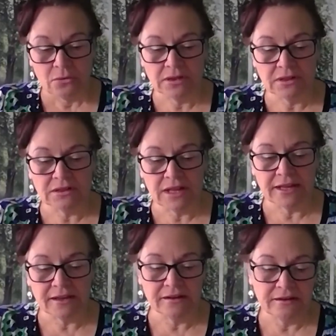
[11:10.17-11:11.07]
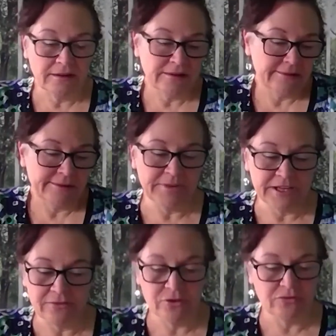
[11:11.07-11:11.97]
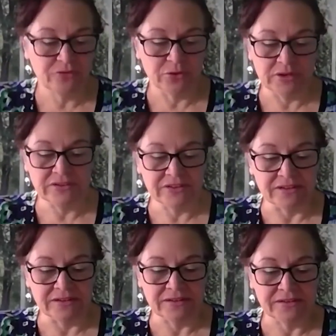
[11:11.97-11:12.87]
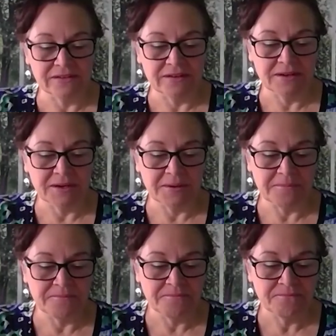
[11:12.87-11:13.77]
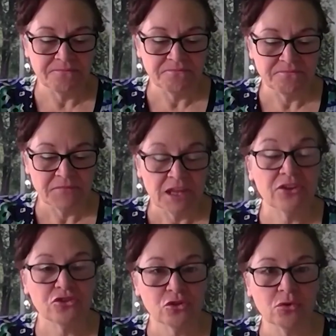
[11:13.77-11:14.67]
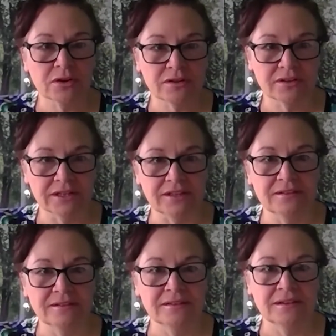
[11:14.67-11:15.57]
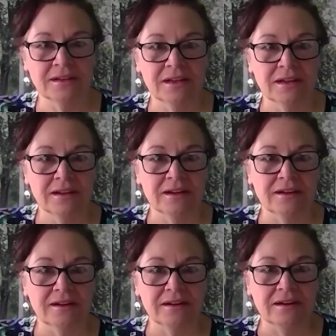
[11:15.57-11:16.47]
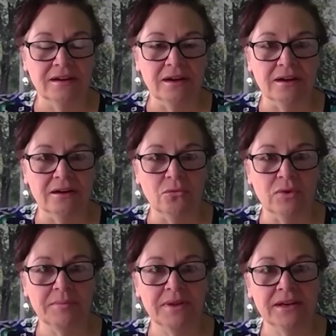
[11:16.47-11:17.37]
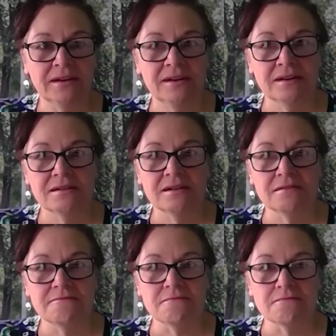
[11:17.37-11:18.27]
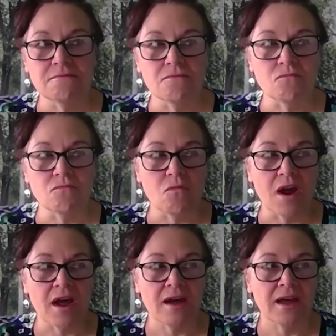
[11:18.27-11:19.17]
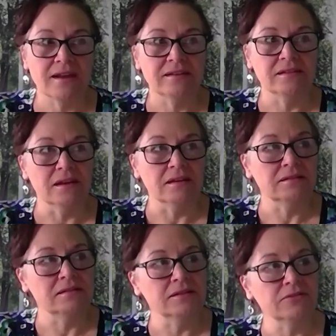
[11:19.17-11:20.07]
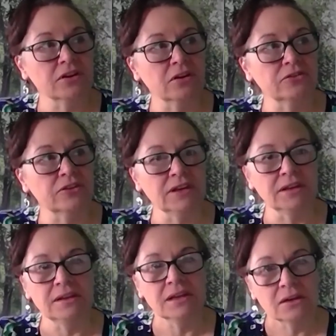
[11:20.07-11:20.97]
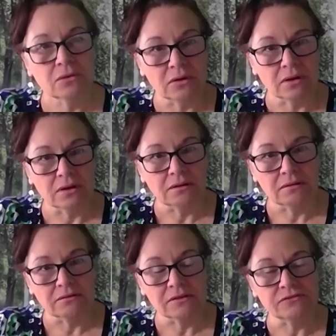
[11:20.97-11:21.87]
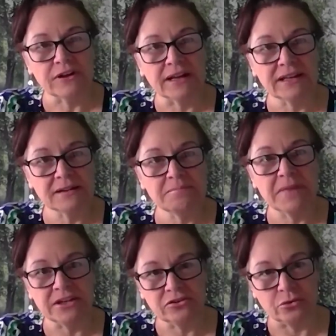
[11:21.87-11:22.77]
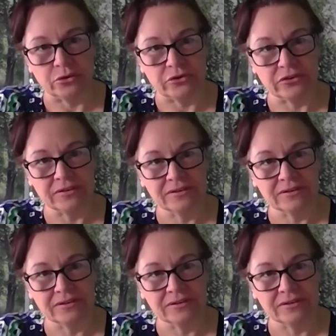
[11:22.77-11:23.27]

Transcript: Well, like, uh, let me give you a for instance. Um, historically, uh, women had difficulty finding mentors.